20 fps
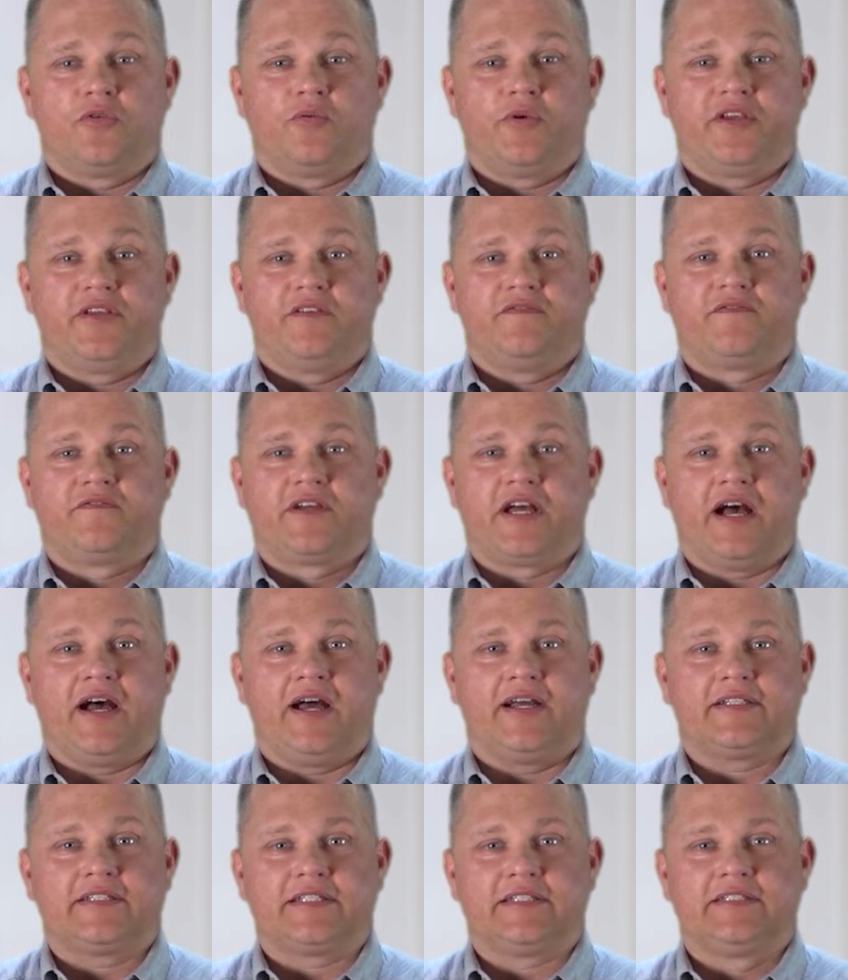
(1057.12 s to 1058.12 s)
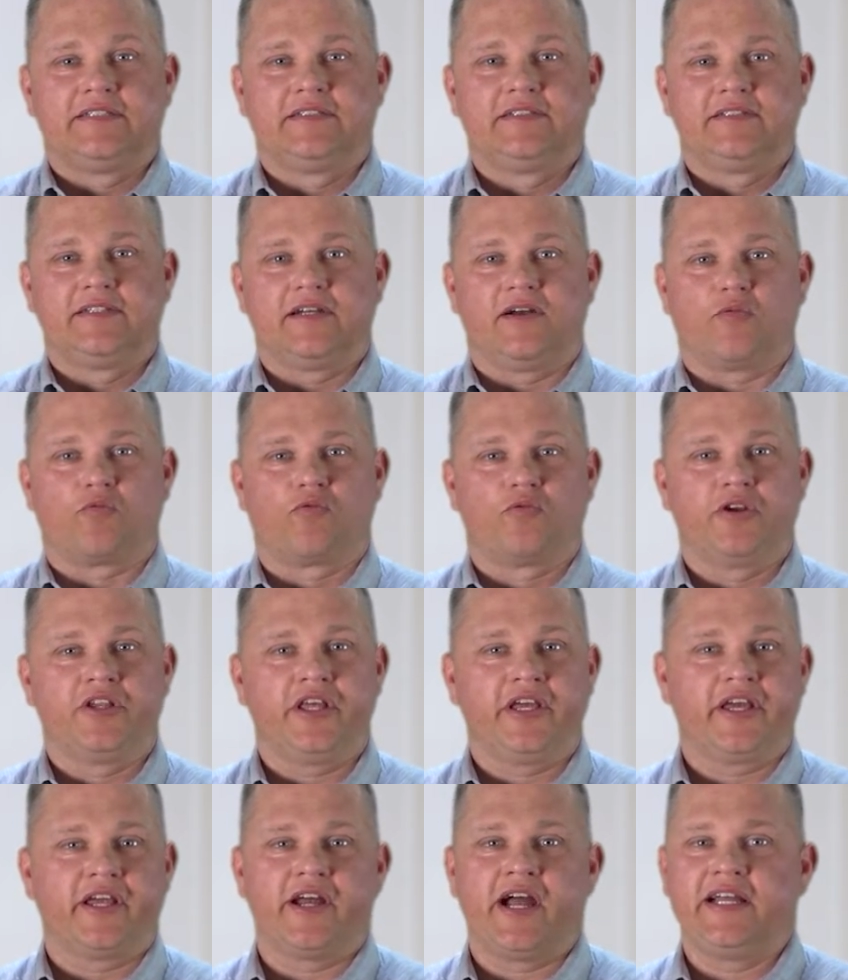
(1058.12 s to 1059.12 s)
we've got a
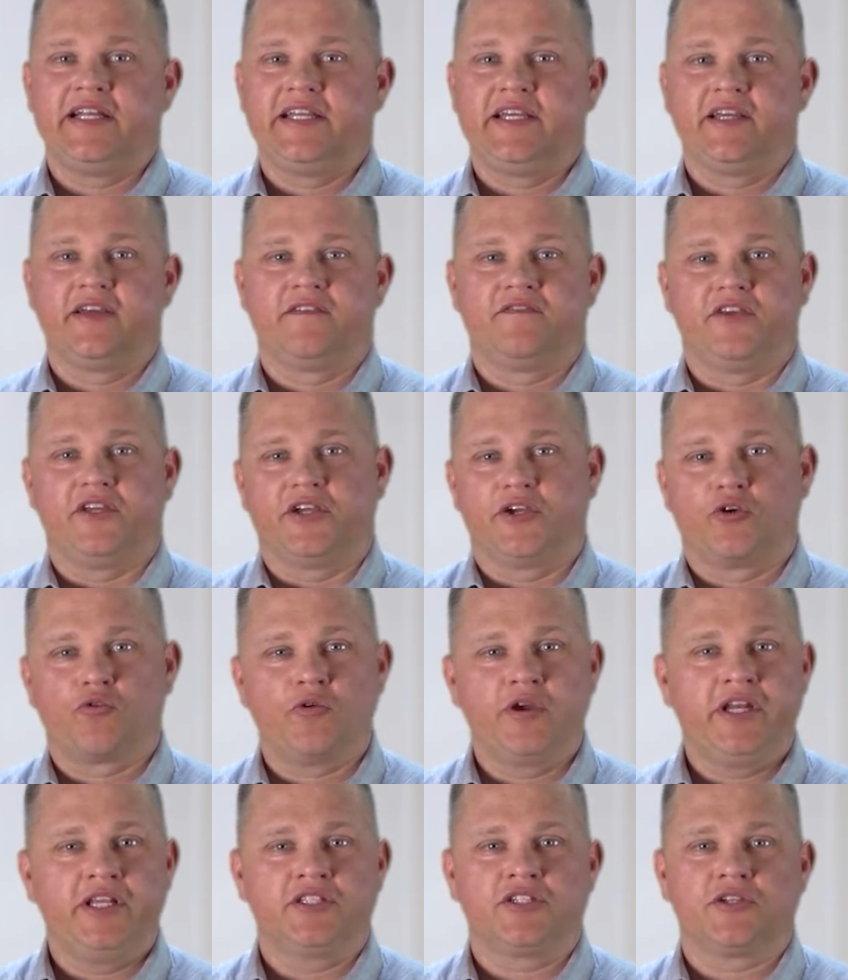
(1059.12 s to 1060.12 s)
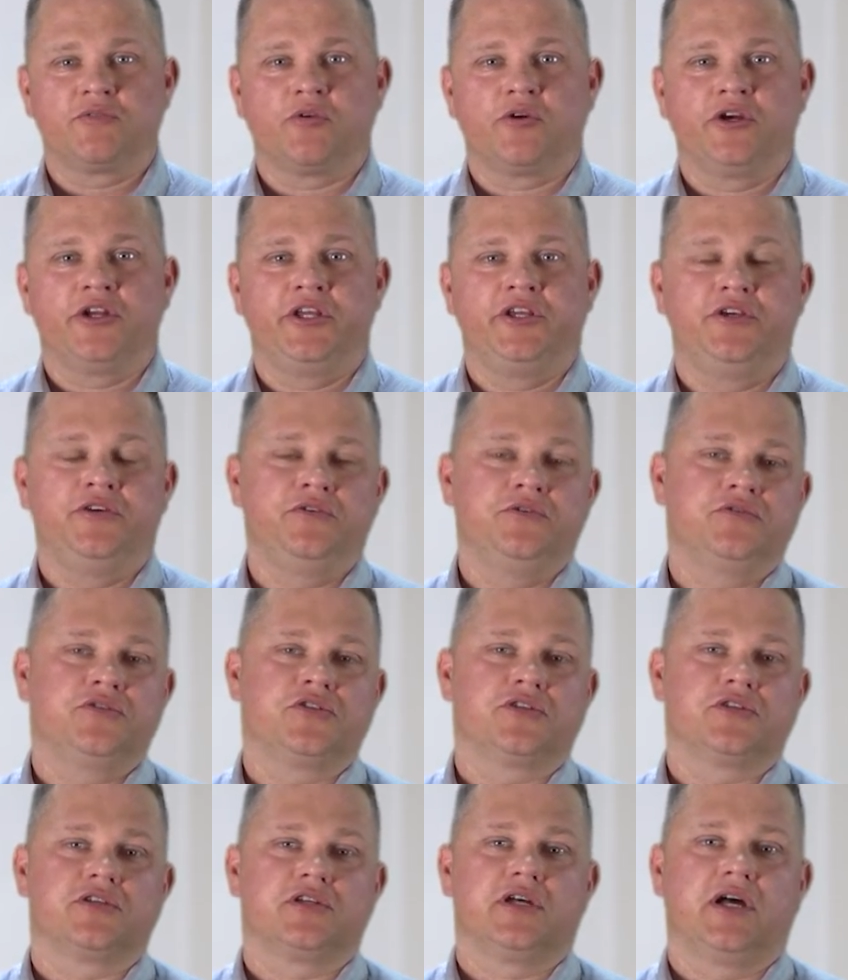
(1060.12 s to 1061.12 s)
really good idea of the ingredients that we're going to
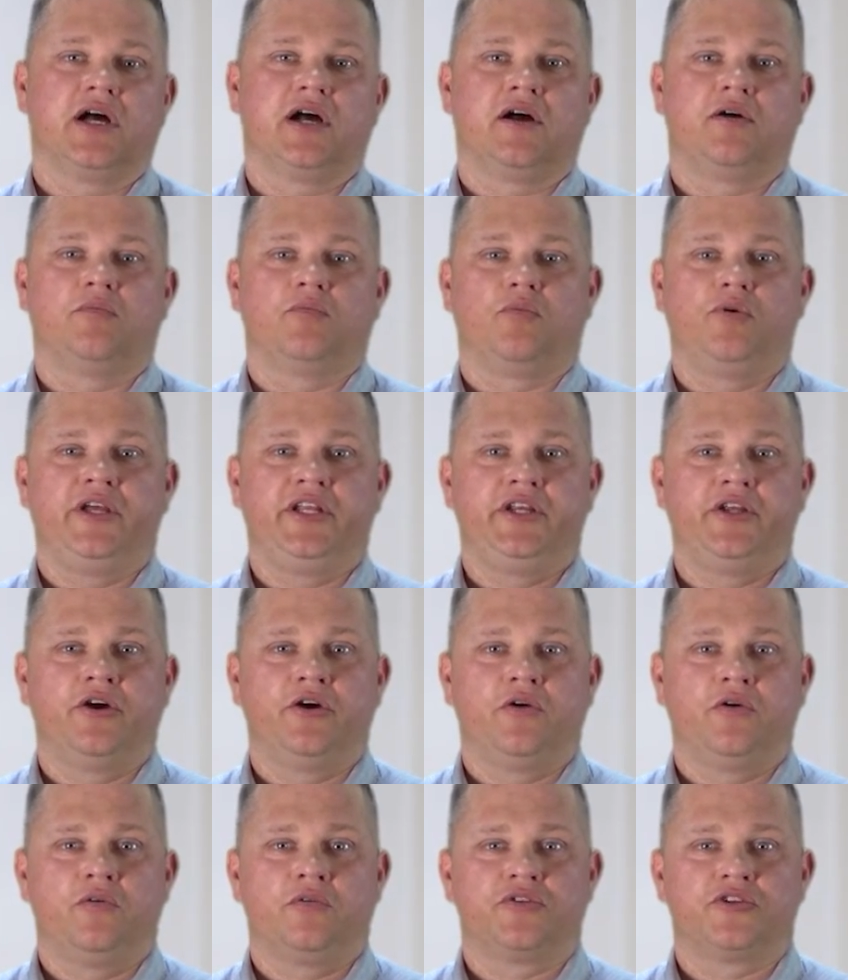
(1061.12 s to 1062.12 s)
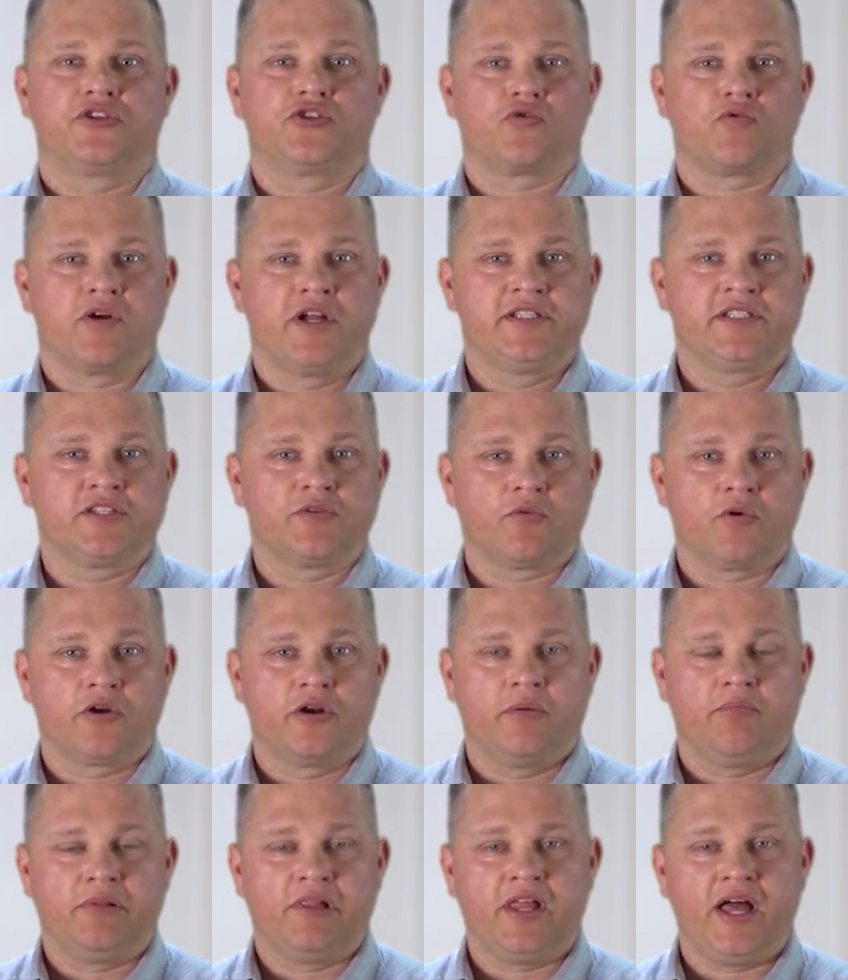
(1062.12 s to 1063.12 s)
use. We know the trends that we're going
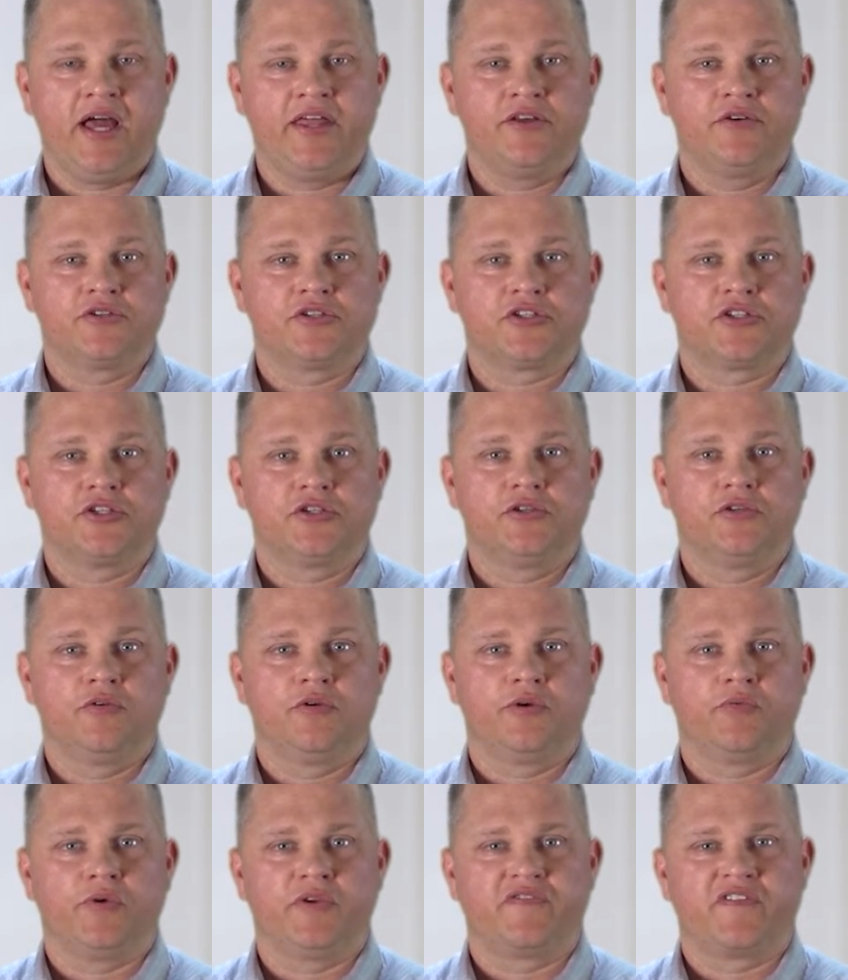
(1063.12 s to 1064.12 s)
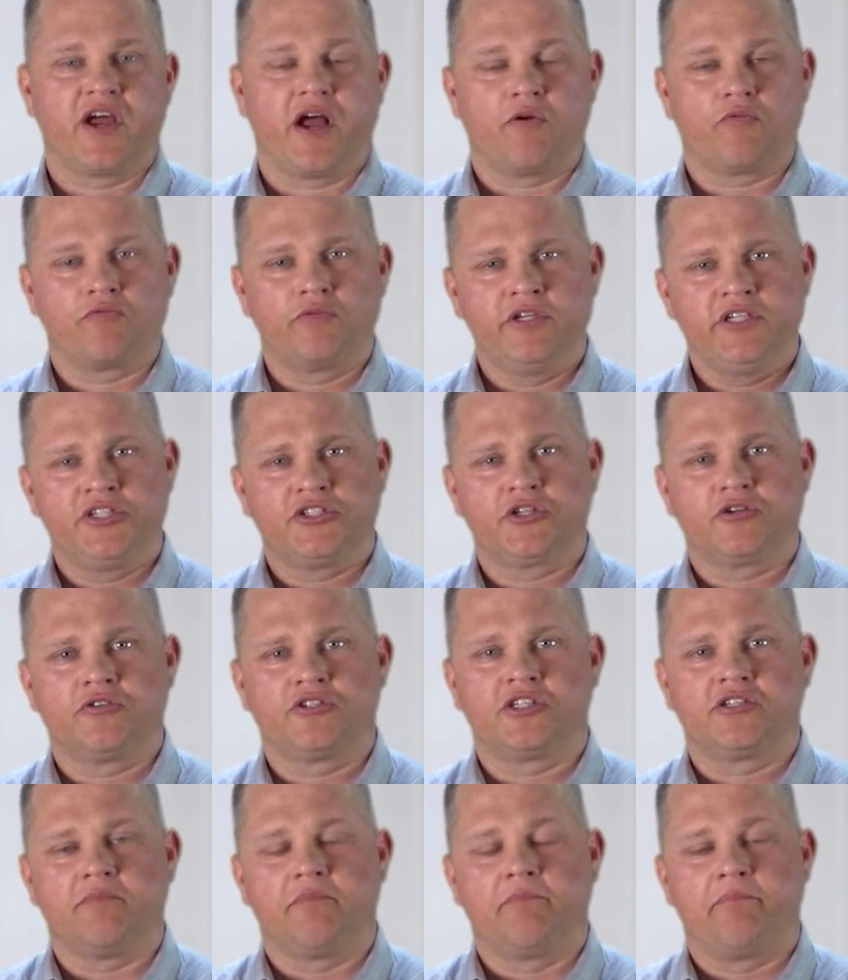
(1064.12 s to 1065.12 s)
to apply those to, and we've got
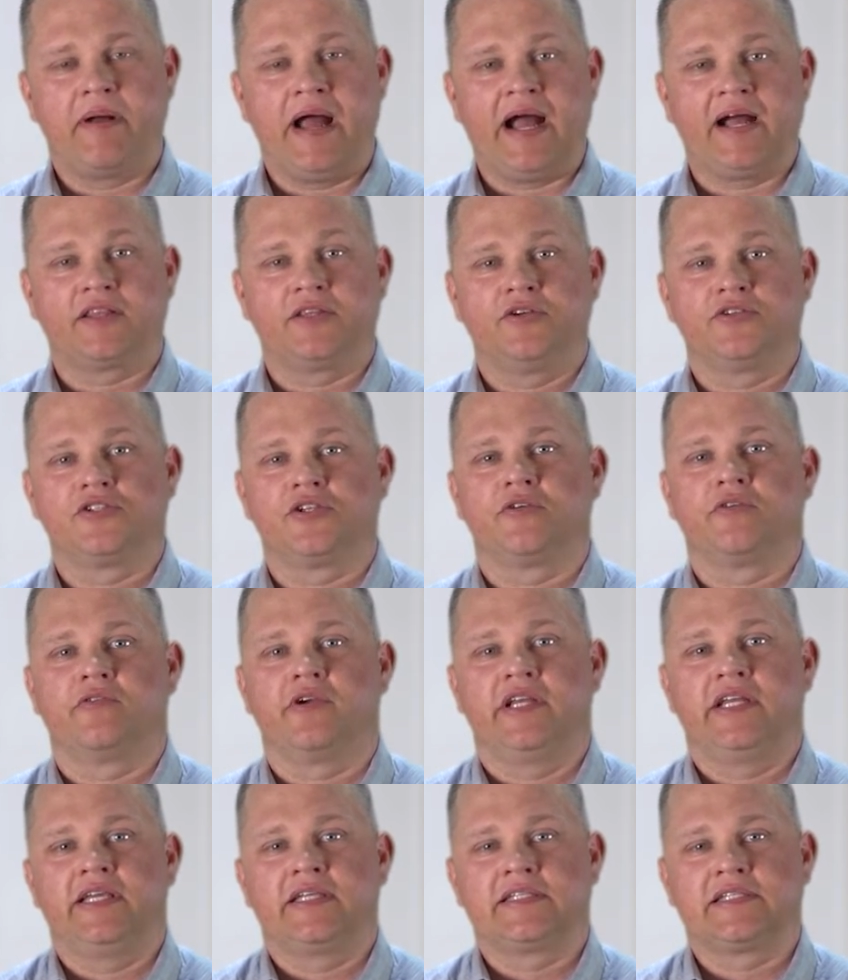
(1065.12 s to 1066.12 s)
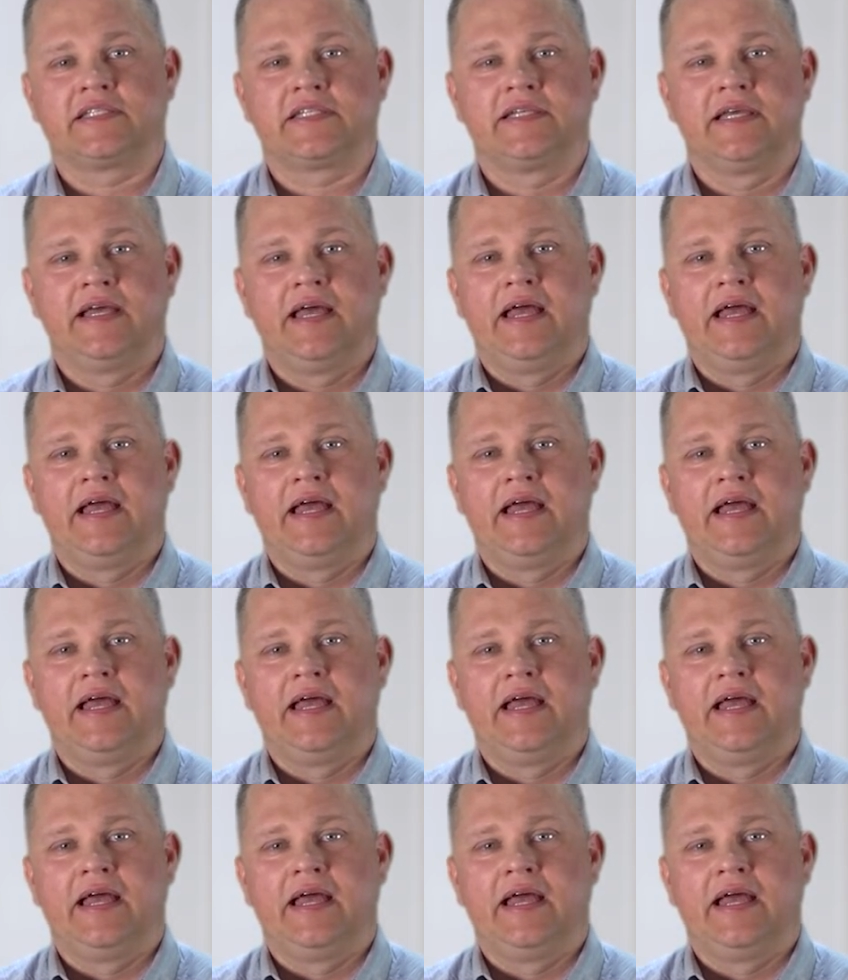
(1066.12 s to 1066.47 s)
research to back those ingredients.